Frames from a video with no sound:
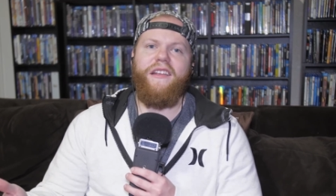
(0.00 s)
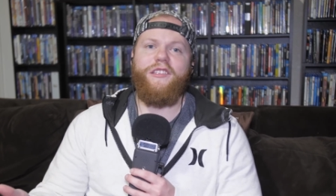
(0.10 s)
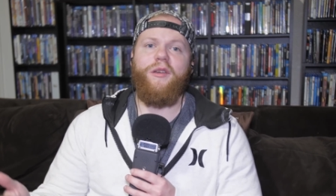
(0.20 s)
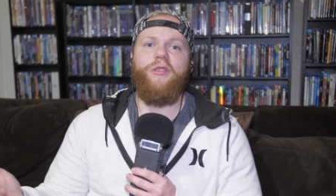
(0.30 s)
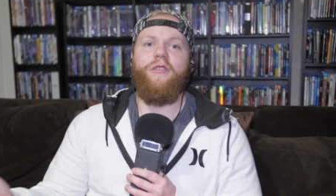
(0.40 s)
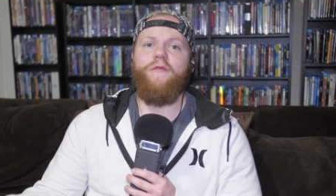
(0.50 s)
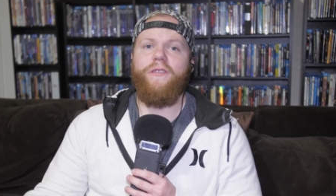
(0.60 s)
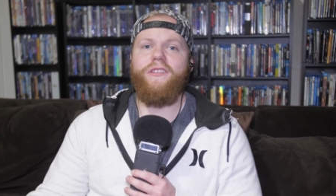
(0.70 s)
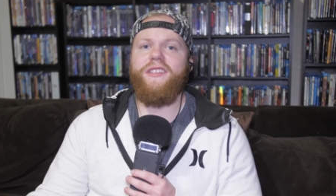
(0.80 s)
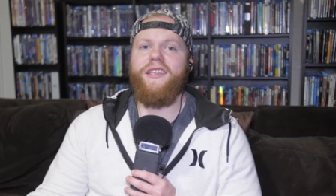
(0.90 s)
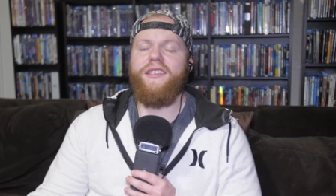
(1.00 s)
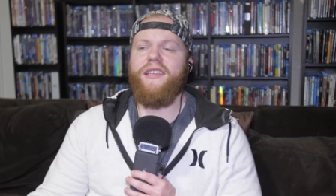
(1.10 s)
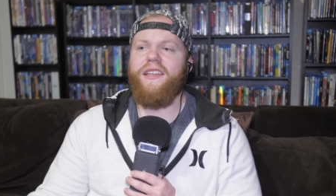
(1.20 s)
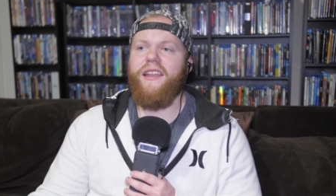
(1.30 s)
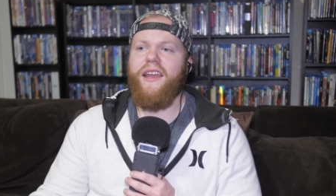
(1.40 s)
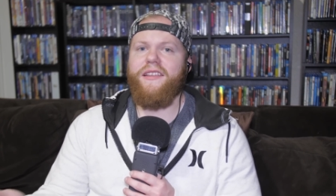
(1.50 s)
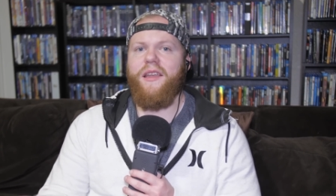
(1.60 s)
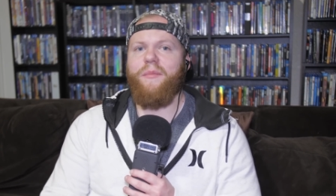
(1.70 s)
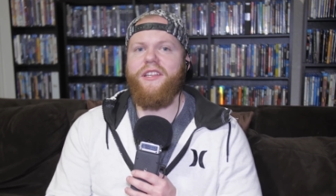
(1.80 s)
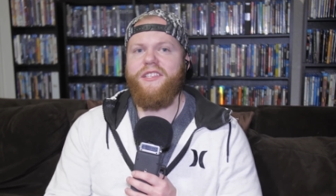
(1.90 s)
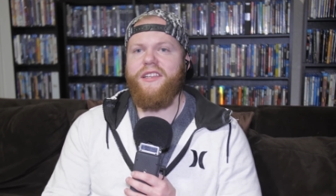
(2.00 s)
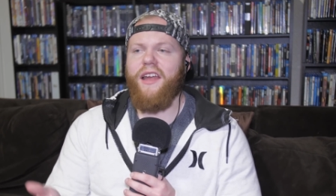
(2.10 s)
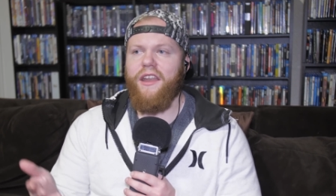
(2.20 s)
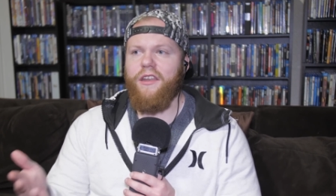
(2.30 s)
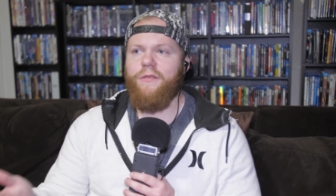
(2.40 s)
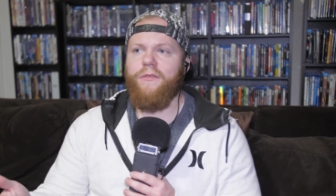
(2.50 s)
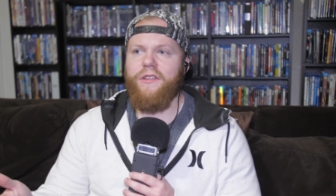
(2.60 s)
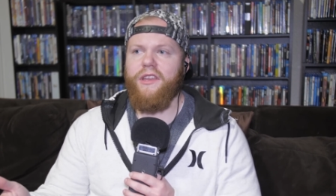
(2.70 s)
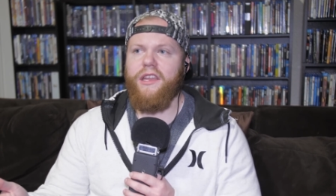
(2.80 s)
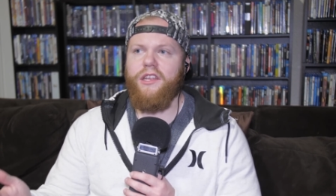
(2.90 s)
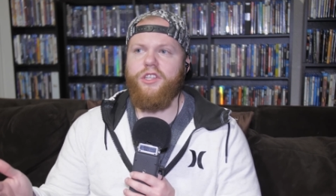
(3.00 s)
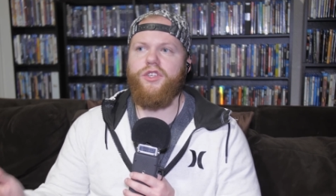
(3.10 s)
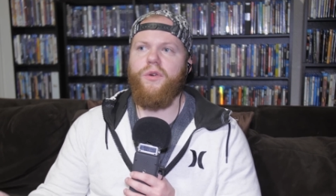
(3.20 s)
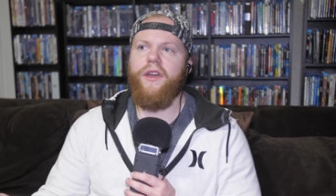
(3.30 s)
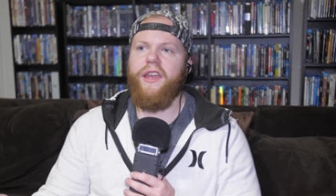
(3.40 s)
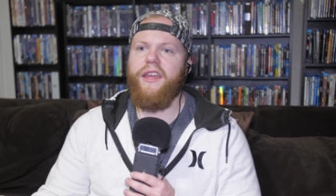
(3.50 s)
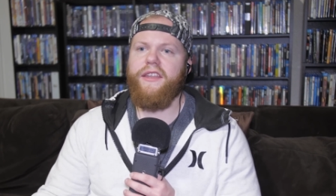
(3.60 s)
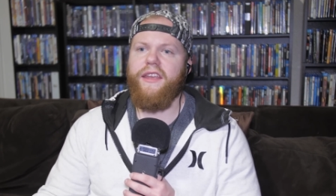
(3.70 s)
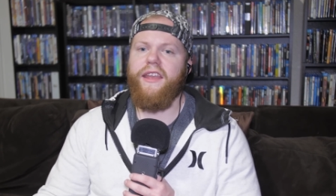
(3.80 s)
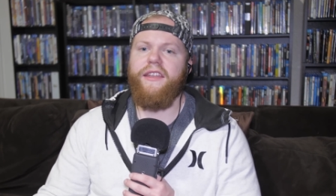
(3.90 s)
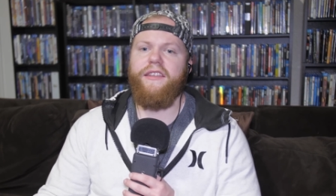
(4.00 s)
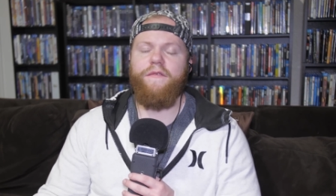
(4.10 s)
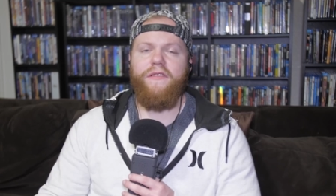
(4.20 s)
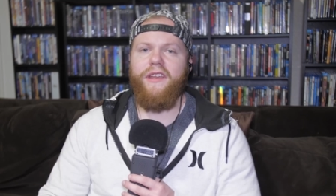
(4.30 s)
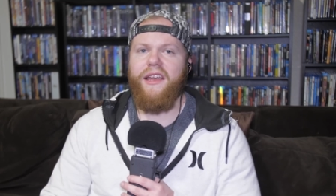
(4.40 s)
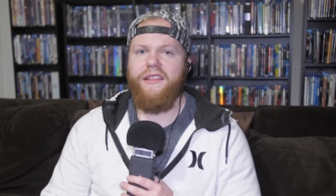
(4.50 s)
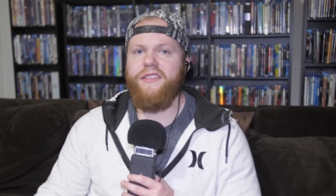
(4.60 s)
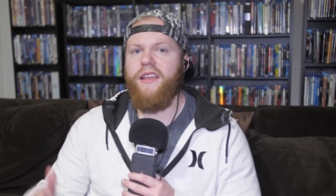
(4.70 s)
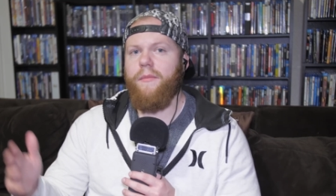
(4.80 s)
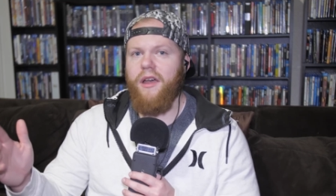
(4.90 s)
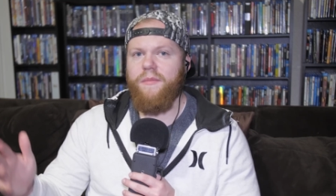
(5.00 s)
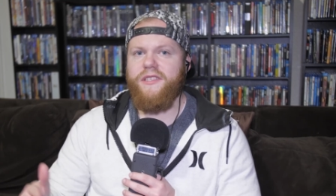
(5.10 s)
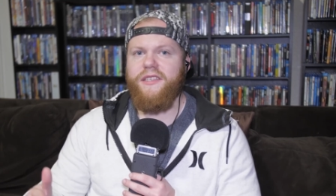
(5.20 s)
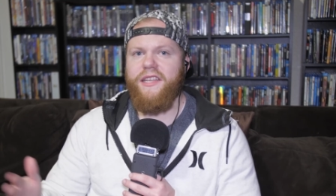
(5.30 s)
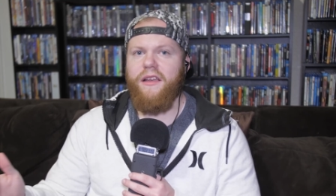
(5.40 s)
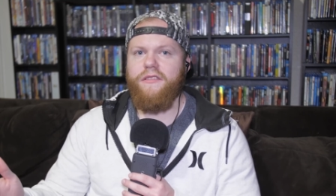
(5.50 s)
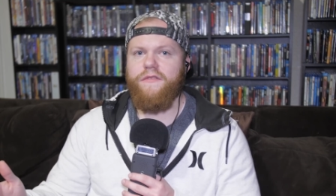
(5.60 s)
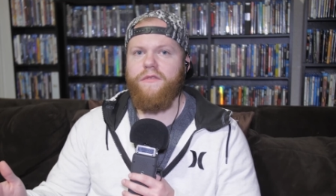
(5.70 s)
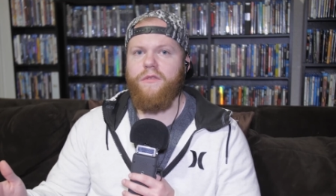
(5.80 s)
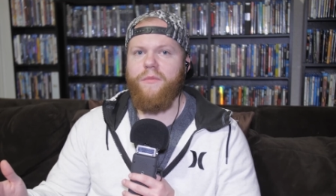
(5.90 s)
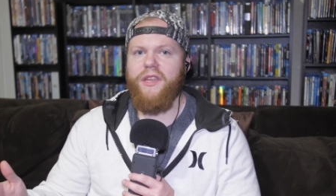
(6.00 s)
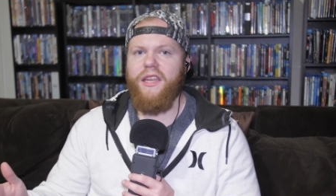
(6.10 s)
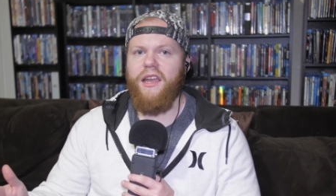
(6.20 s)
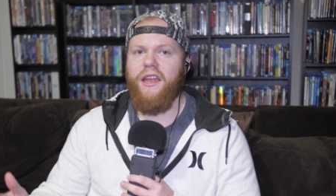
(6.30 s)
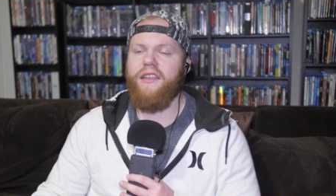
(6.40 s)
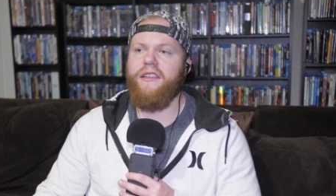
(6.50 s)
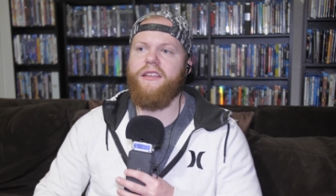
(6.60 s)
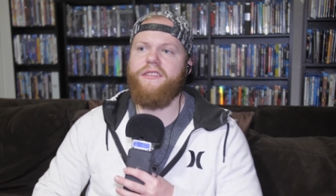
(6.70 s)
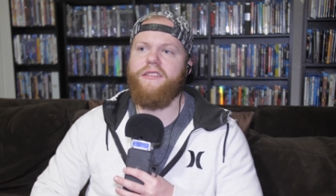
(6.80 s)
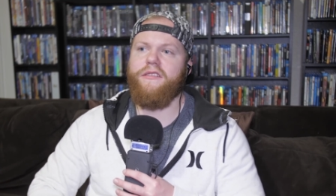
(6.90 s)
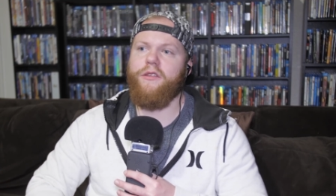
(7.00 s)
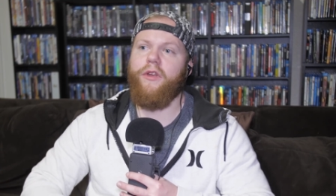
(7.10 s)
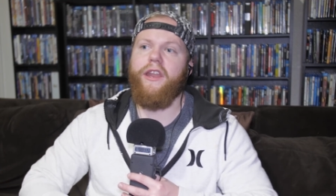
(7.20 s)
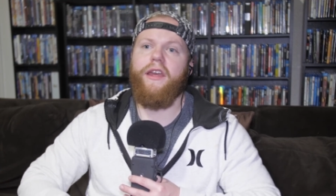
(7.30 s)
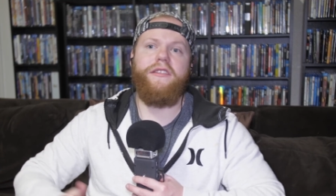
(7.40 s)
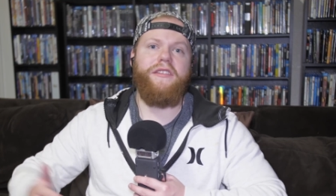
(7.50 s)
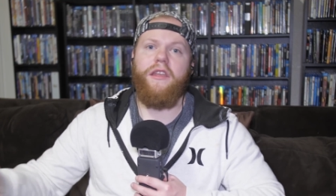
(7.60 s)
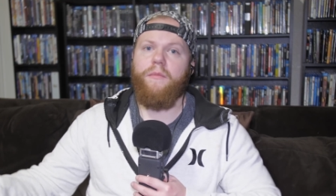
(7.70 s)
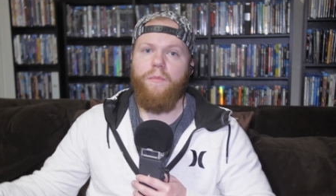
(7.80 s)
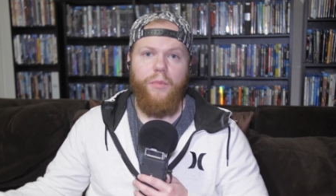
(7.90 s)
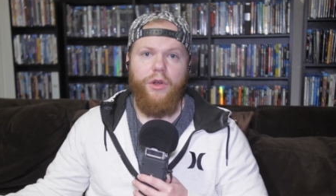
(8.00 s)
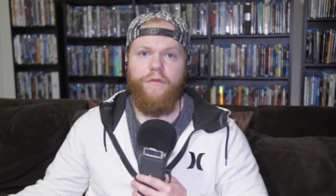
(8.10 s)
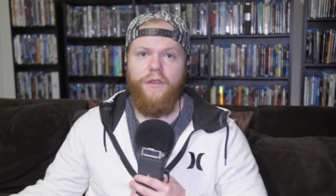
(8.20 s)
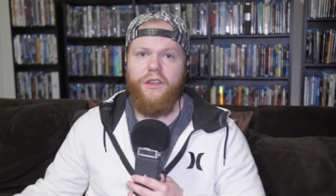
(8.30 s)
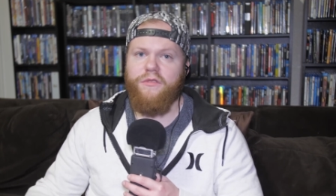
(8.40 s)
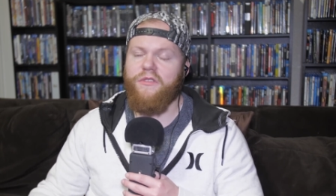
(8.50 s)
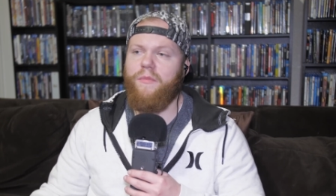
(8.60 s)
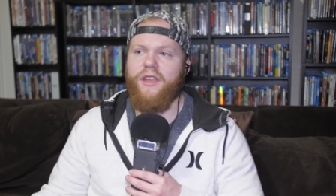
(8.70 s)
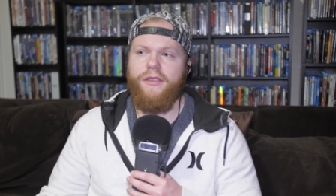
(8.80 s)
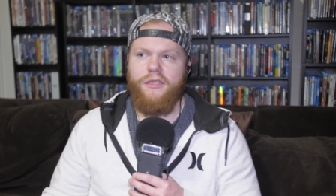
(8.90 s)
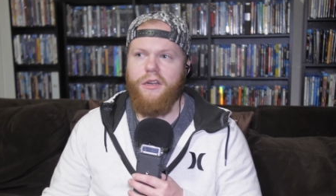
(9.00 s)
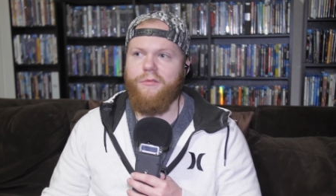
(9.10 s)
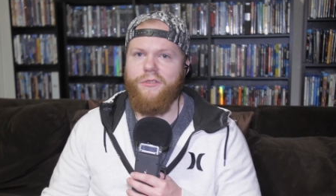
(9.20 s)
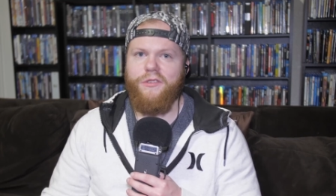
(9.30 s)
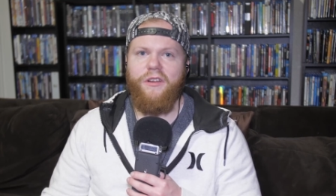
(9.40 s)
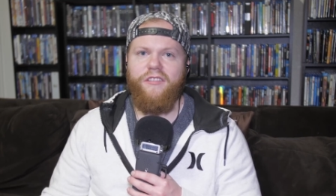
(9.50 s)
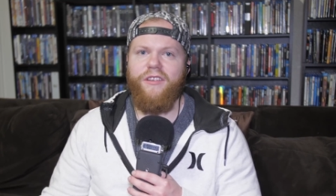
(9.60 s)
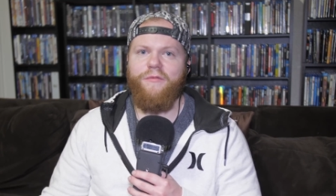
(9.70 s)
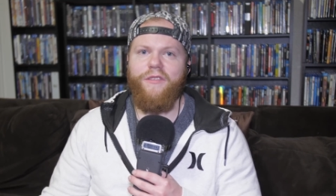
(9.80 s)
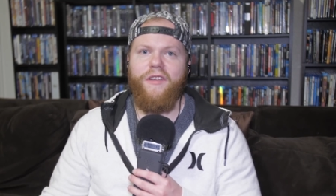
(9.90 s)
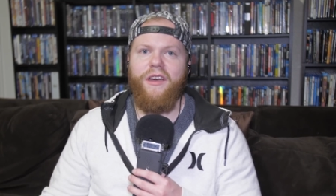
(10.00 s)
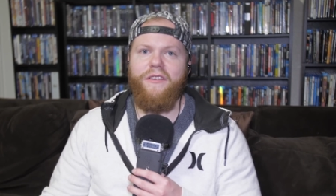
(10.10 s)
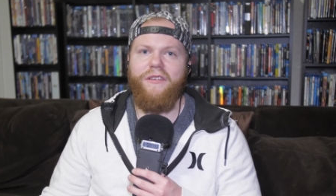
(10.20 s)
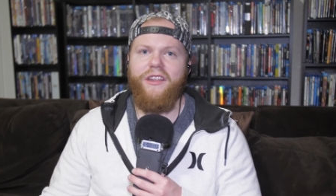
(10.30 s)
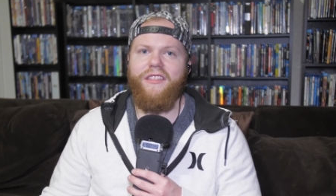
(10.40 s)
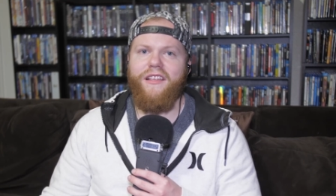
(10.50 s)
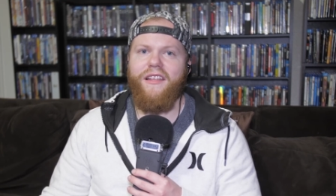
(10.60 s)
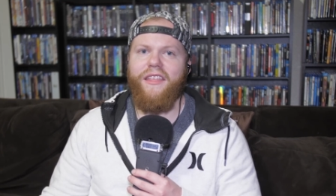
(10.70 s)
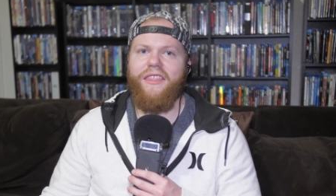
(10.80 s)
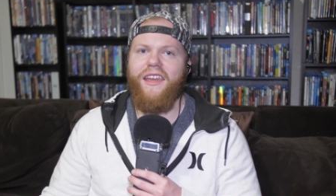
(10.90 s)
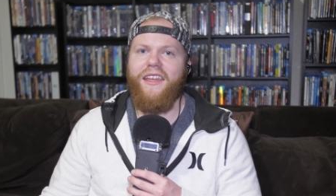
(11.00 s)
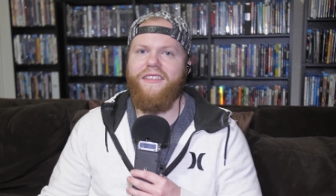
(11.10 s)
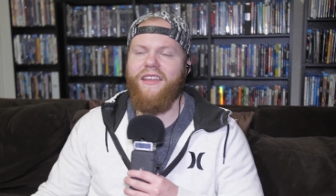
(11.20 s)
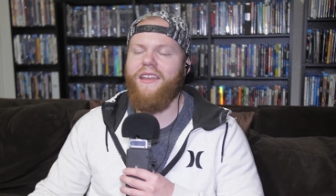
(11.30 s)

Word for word: And so with the first season, as I mentioned, I did really enjoy it. It definitely had some ups and downs for me. I didn't necessarily rate it as like perfect or the best Star Wars content we've gotten or anything like that,